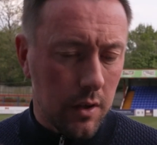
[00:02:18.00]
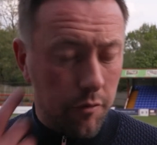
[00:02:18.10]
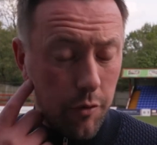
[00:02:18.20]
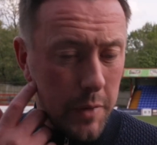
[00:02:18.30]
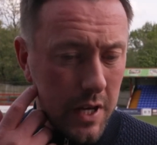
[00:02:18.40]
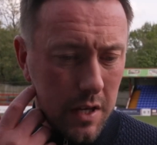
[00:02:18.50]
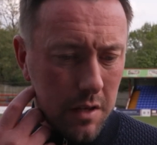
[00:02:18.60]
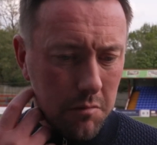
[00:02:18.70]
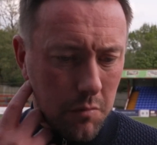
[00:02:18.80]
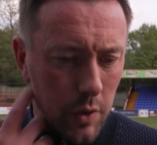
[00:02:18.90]
for
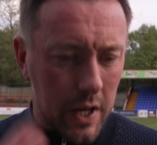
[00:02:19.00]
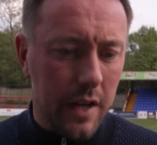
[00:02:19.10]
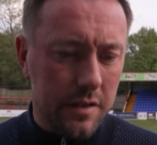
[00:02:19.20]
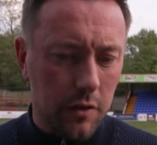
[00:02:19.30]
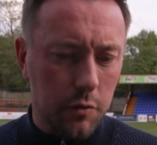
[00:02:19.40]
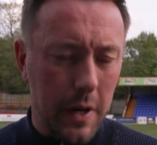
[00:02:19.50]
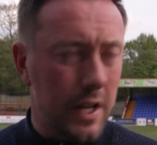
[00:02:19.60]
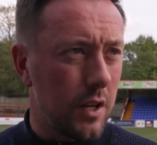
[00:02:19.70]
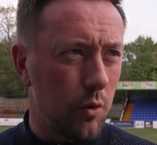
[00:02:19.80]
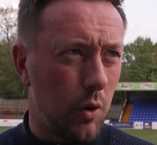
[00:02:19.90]
me we get ourselves
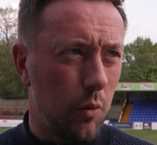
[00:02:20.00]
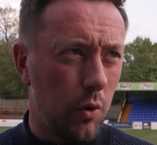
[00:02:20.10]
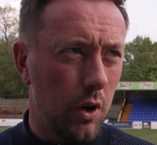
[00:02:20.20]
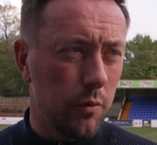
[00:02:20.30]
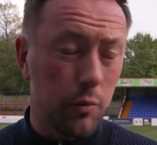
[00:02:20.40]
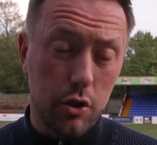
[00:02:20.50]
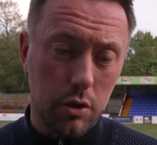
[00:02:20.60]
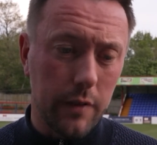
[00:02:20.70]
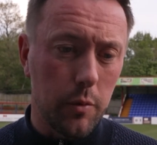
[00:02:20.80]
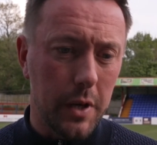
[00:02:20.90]
back in at 1-1 we
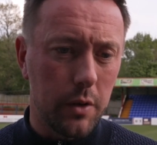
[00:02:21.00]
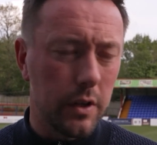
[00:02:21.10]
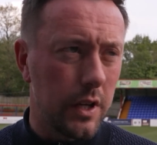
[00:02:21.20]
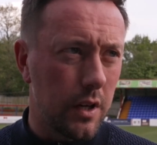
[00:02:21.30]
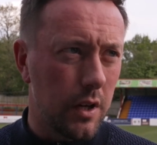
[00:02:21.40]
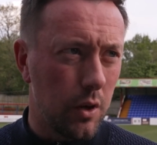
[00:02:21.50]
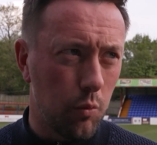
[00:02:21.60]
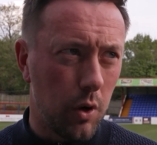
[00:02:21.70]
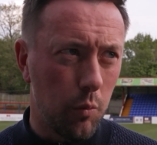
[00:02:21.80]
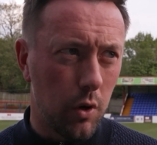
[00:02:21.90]
should have a penalty at
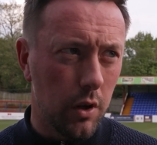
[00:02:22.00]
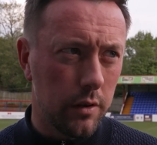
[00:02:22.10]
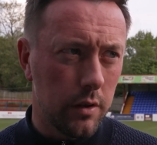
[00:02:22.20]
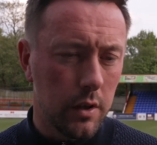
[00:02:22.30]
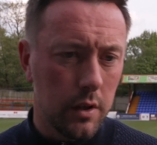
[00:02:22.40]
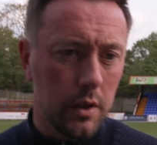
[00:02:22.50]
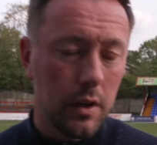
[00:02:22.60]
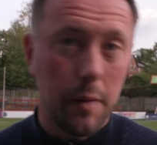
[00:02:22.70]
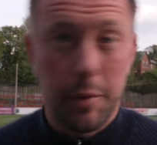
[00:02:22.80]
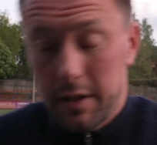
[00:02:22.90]
1-1
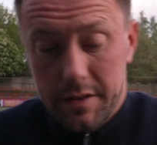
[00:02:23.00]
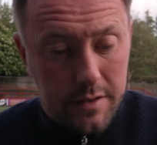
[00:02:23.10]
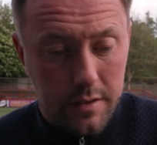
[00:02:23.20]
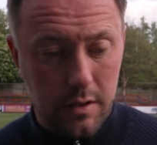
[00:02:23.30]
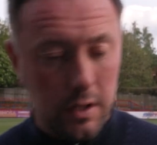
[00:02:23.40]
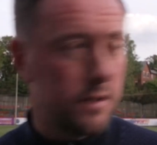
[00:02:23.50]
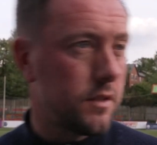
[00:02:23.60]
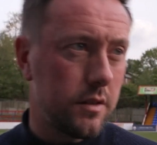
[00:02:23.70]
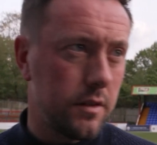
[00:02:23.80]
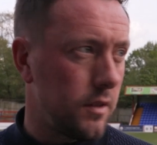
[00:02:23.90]
uh, but it's
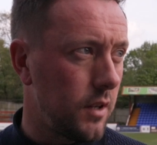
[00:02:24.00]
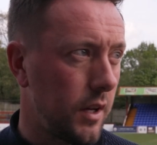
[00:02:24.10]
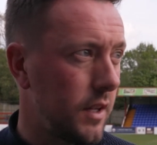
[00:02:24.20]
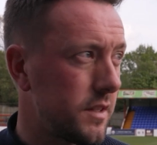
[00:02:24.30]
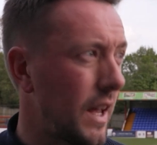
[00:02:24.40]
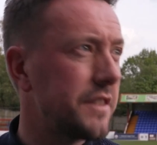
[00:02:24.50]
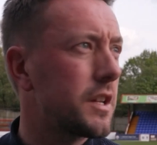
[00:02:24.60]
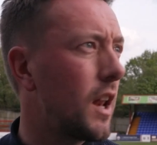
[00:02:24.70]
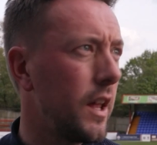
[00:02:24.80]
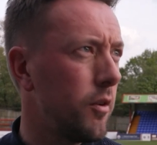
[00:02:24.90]
it's uh, it's as
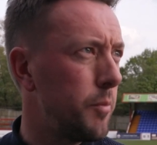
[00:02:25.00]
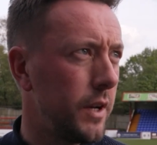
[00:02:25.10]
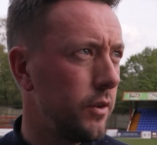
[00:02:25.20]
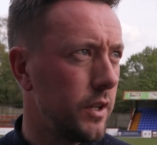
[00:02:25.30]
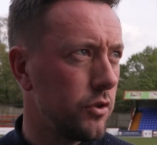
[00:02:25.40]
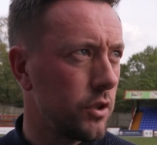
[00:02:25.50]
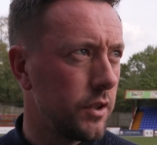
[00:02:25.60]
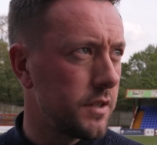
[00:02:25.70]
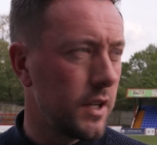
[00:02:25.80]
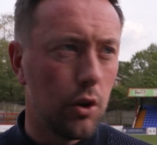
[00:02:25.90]
clear a penalty as you're
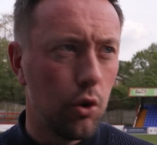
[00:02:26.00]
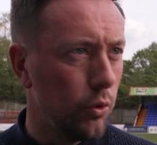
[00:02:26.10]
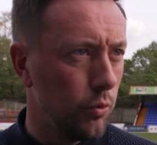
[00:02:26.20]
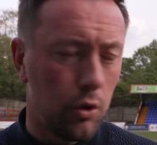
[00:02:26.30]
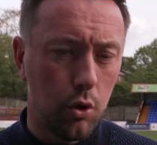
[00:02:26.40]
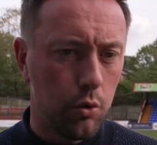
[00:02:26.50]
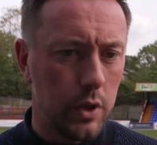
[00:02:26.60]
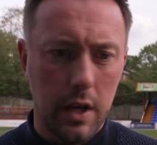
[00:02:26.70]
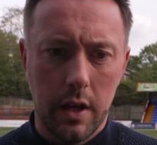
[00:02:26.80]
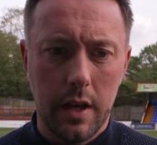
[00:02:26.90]
going to see all all
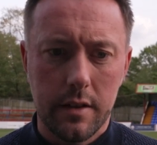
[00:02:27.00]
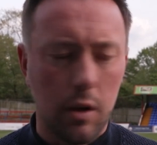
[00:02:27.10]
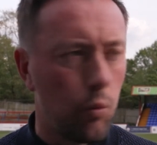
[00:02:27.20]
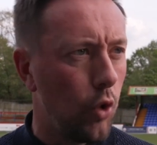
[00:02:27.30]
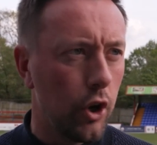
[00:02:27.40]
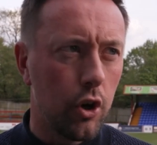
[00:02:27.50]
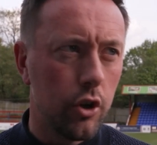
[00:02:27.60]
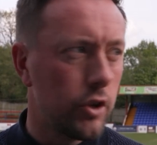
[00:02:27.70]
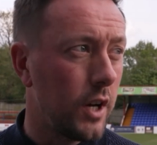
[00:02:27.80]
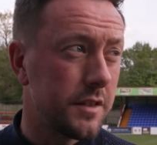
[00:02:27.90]
year. It's
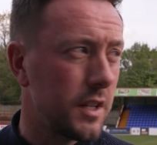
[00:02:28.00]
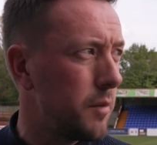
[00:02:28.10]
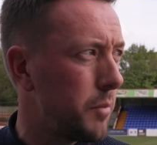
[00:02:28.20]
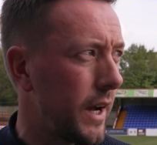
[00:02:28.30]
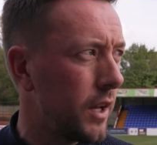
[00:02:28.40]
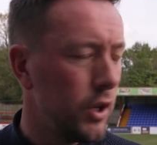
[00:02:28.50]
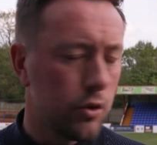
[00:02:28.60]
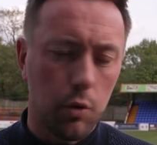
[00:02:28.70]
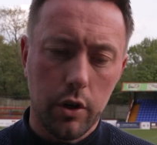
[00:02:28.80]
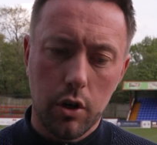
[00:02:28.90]
100. I've seen it back.
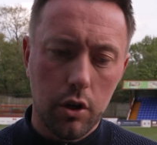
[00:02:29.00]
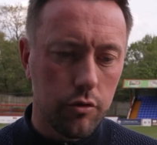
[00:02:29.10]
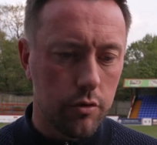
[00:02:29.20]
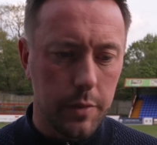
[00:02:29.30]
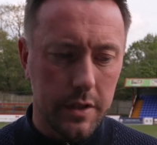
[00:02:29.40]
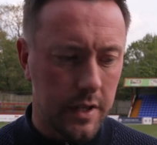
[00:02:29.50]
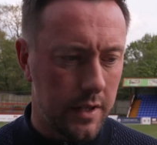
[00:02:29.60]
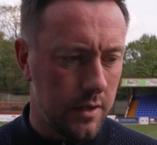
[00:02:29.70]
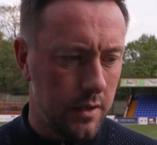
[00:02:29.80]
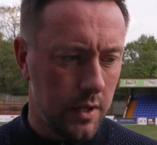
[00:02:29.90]
It's 100%